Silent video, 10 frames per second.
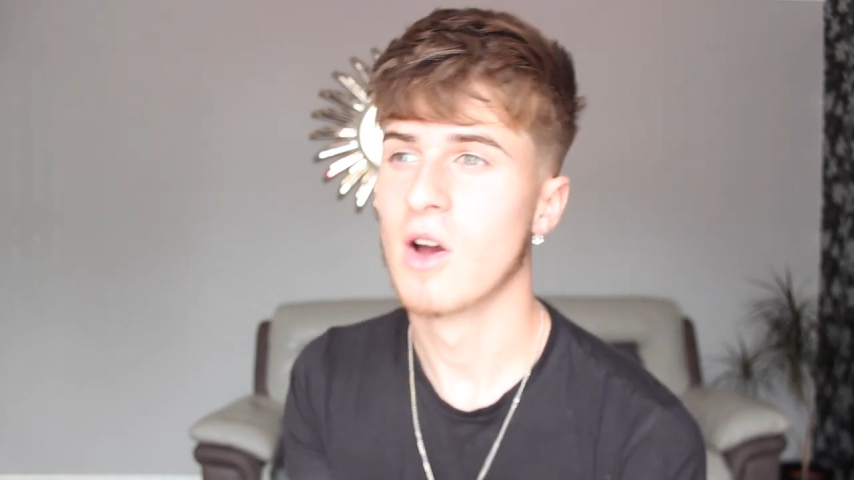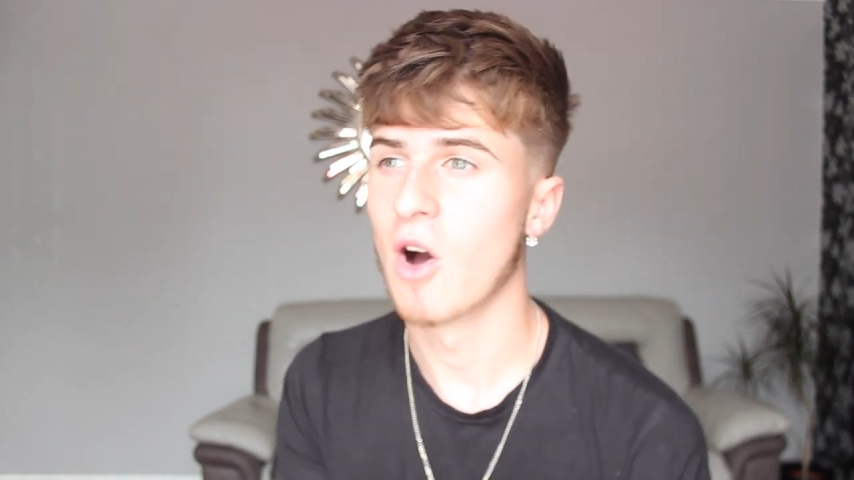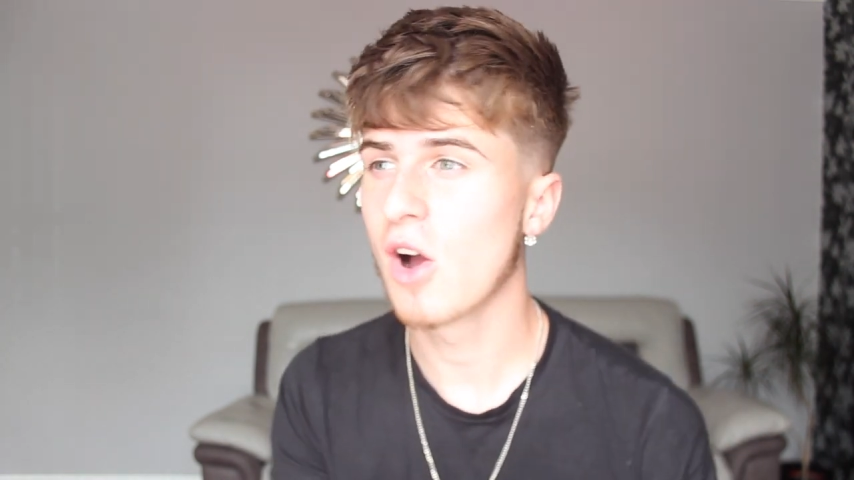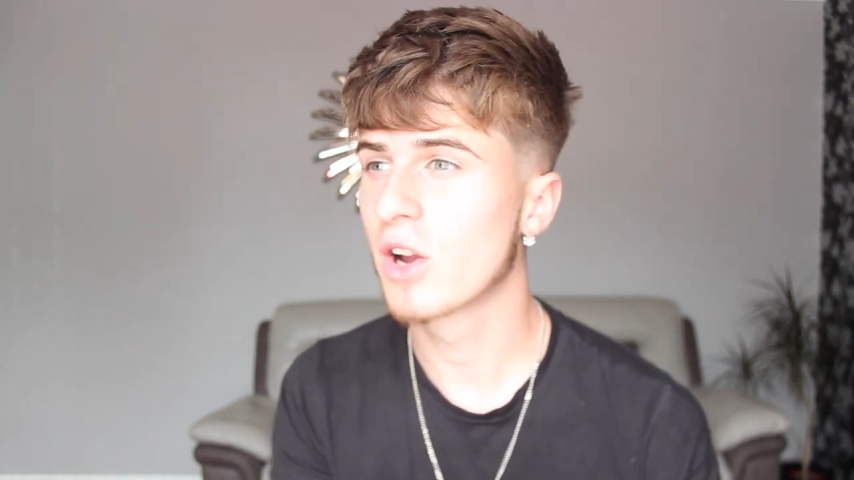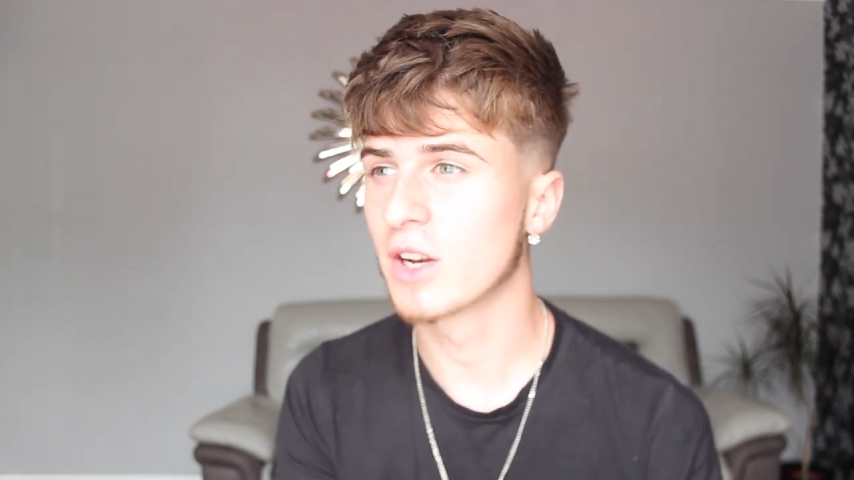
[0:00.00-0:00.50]

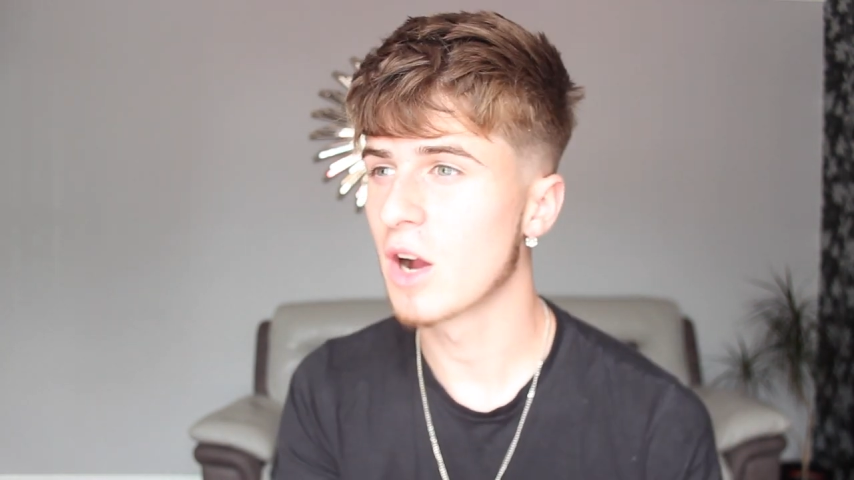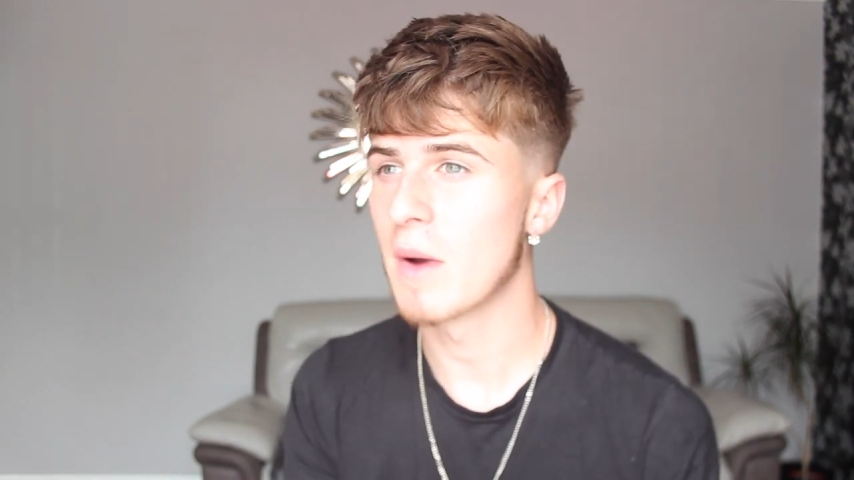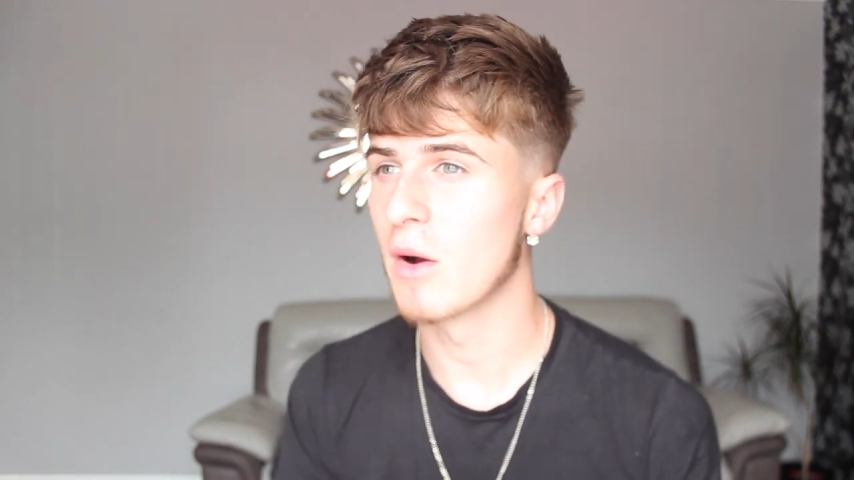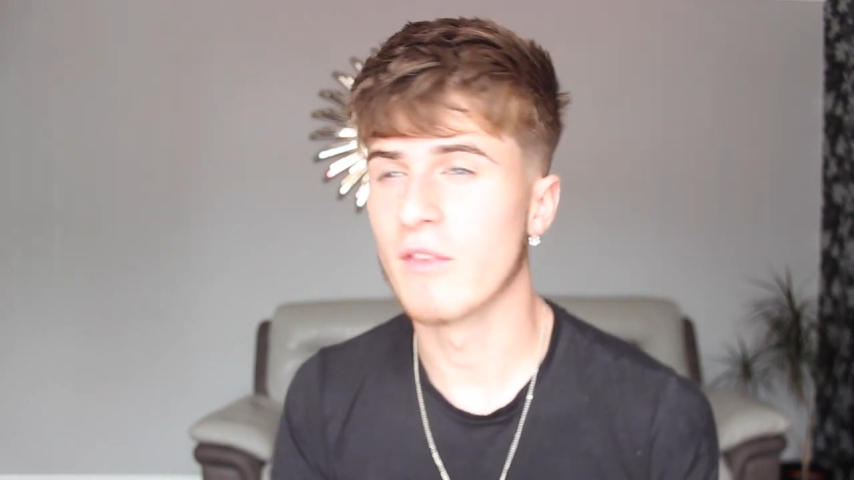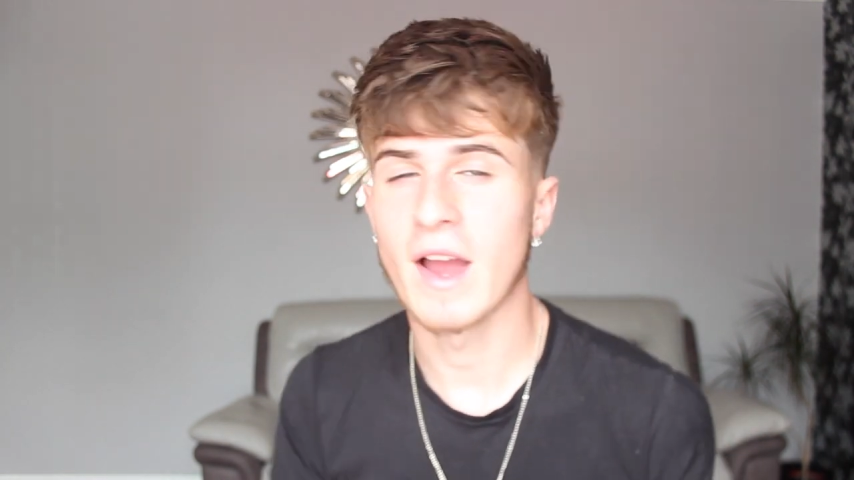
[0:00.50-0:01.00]
I could
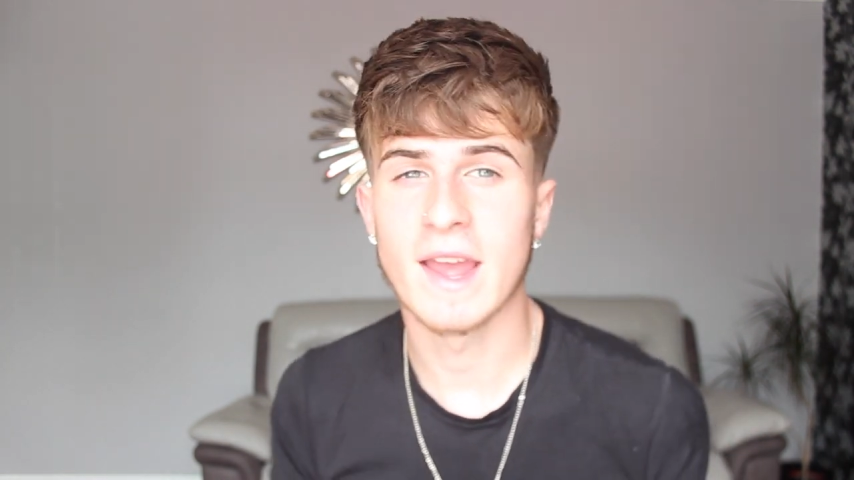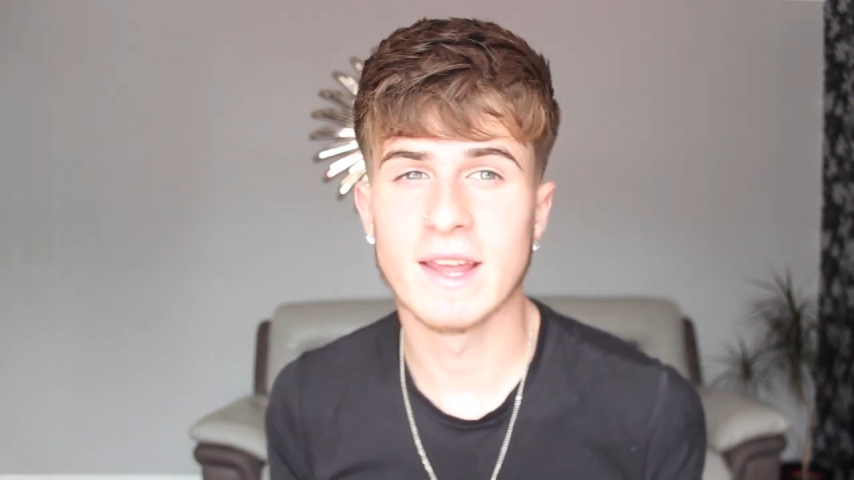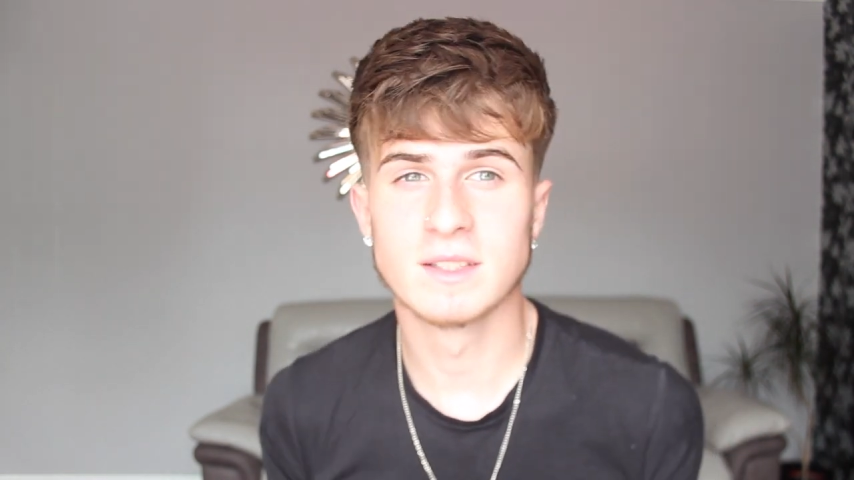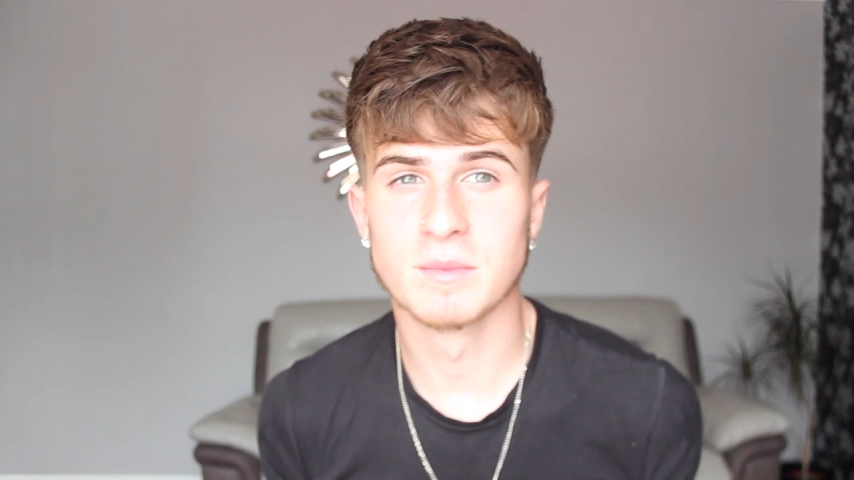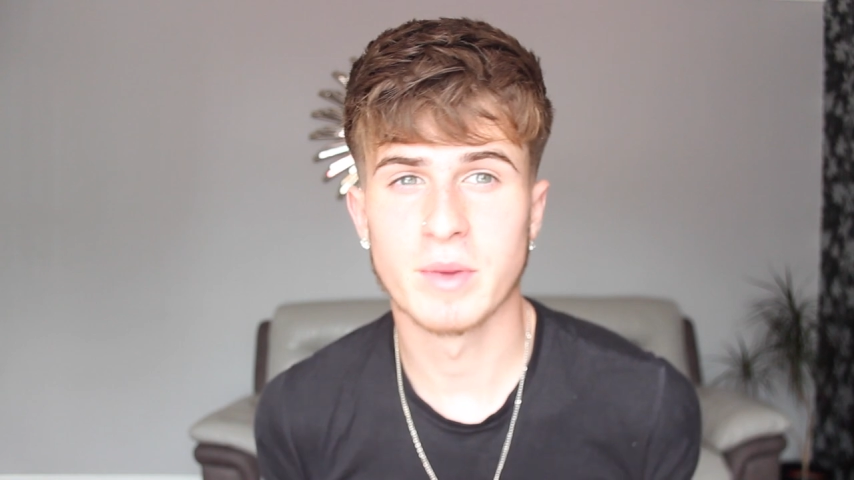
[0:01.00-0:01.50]
come out of
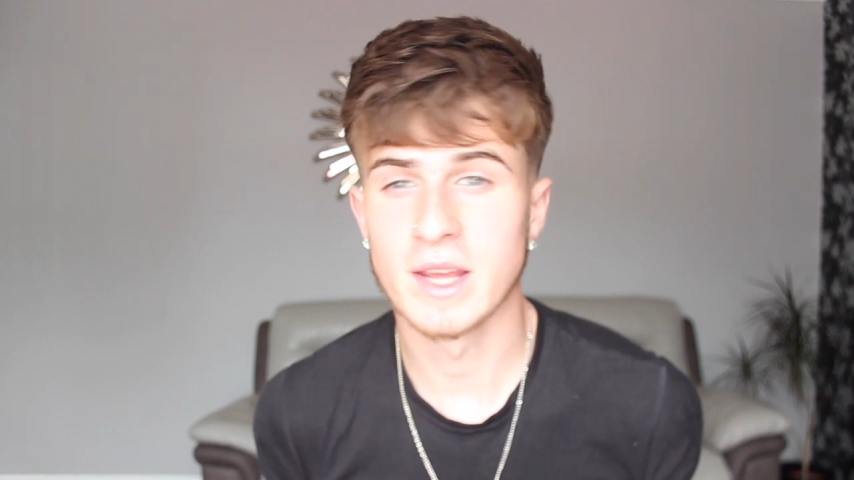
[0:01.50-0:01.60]
A's and